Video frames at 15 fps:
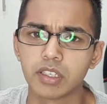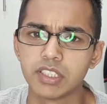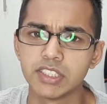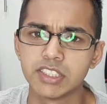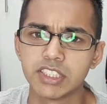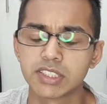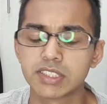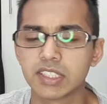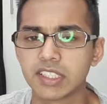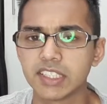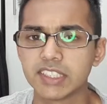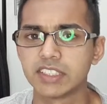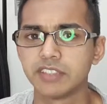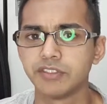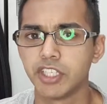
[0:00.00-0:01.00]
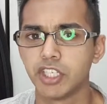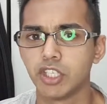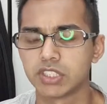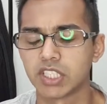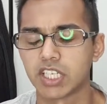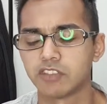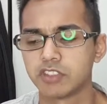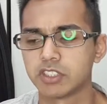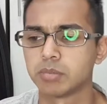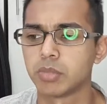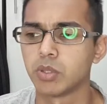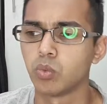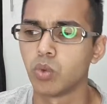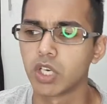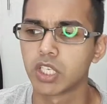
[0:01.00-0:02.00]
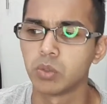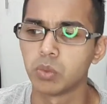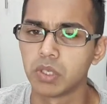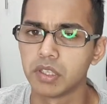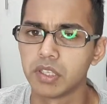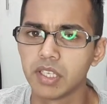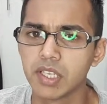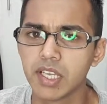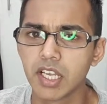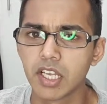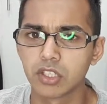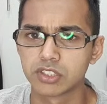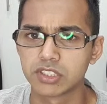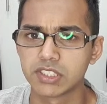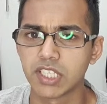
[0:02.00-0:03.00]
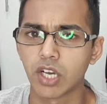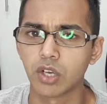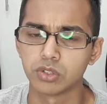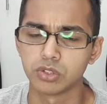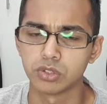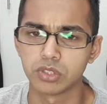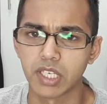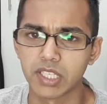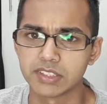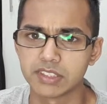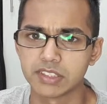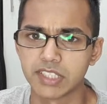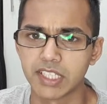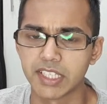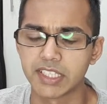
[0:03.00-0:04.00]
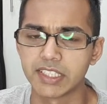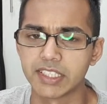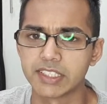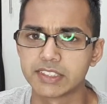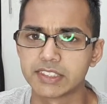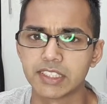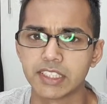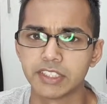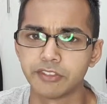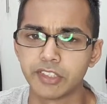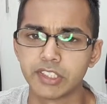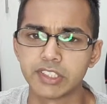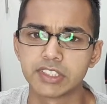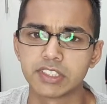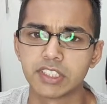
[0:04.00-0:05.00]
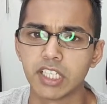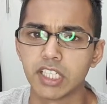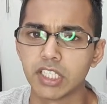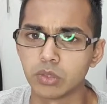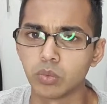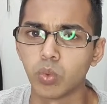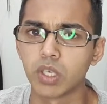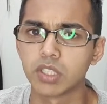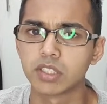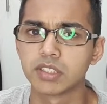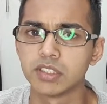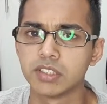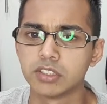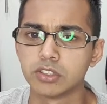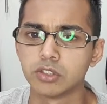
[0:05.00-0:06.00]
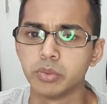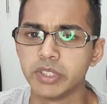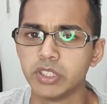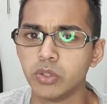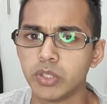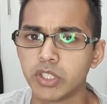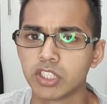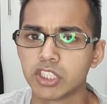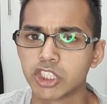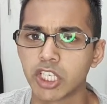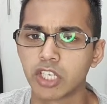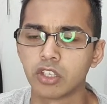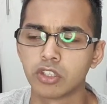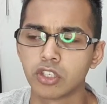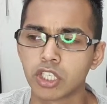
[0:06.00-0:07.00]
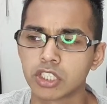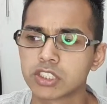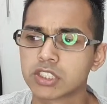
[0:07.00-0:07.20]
It's just the recent videos that I've just been working with to see how you guys are taking it, if it's really worth it to be doing on the channel or not.